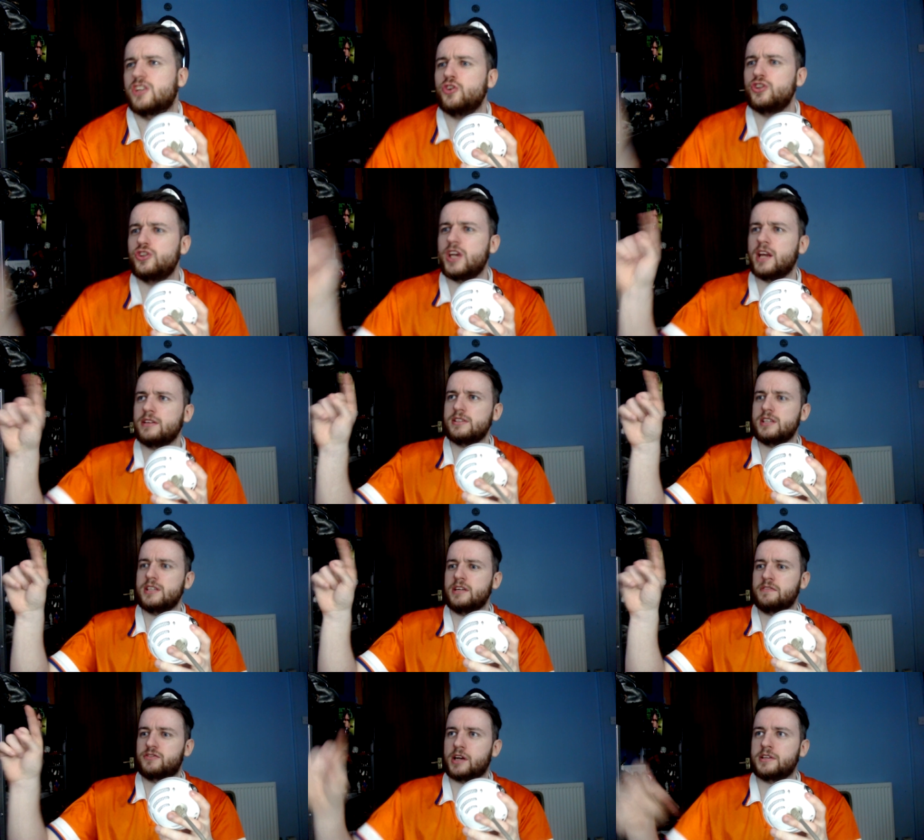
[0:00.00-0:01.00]
Can you check to
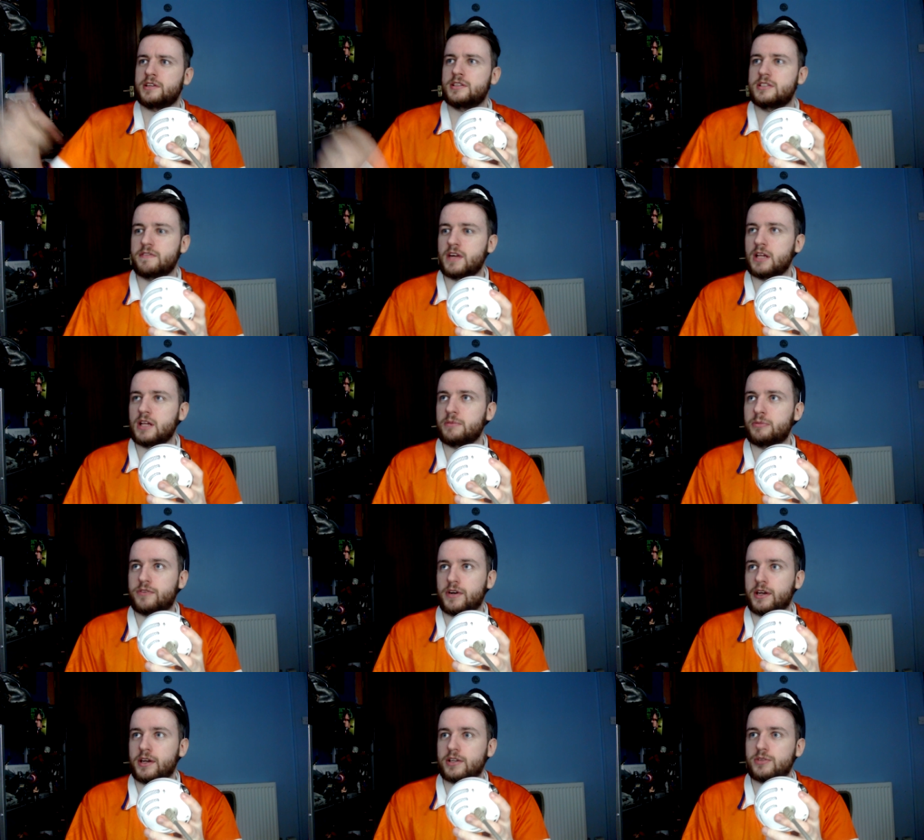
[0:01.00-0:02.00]
see if Driggs is available
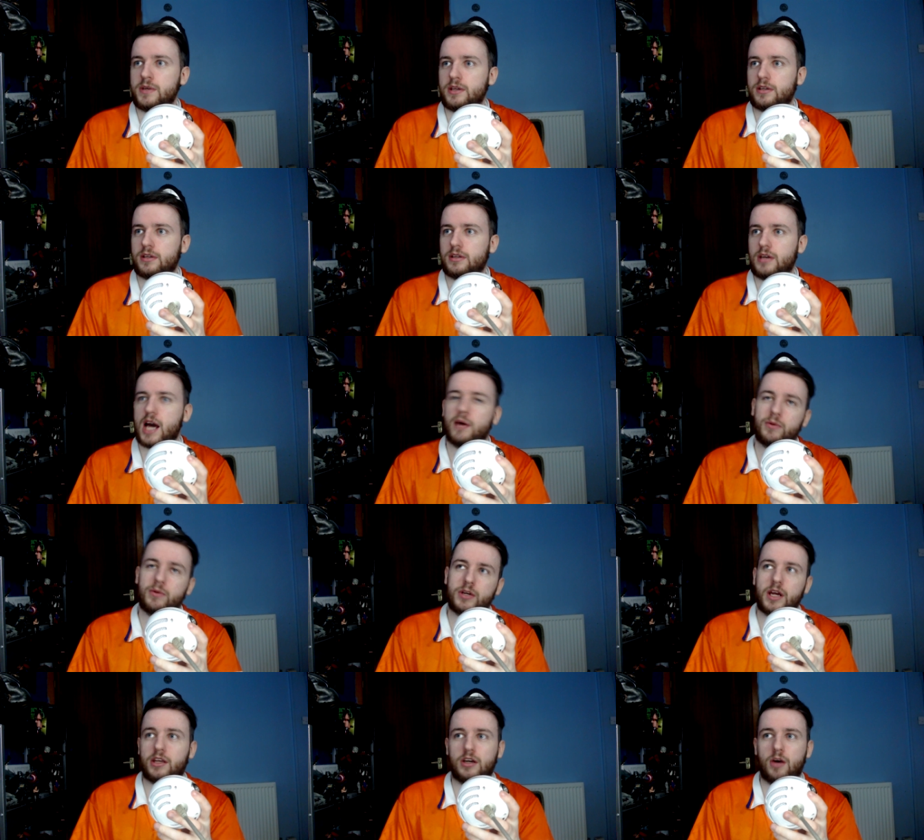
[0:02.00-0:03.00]
for next week? Uh,
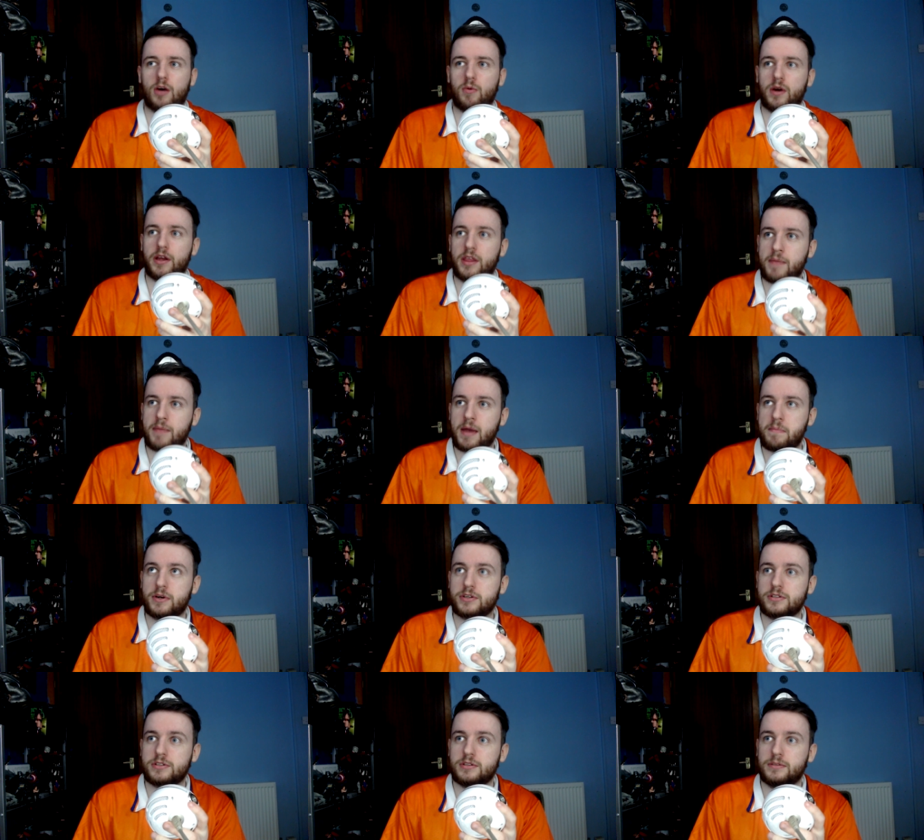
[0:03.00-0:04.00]
we're going to cut one of the
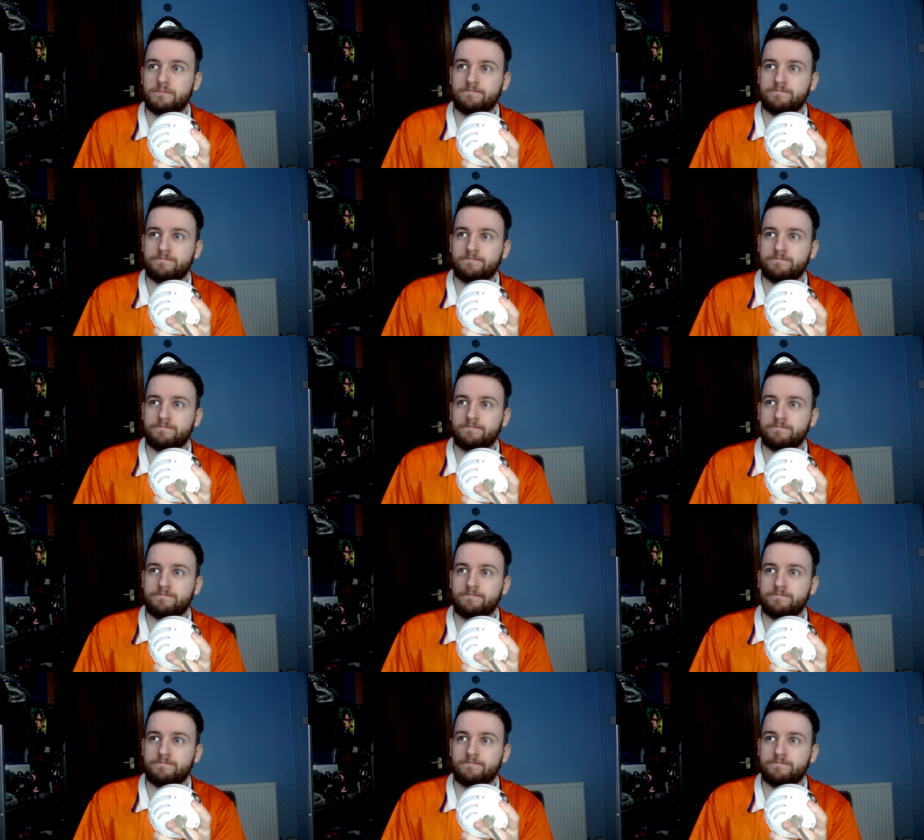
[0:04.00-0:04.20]
members.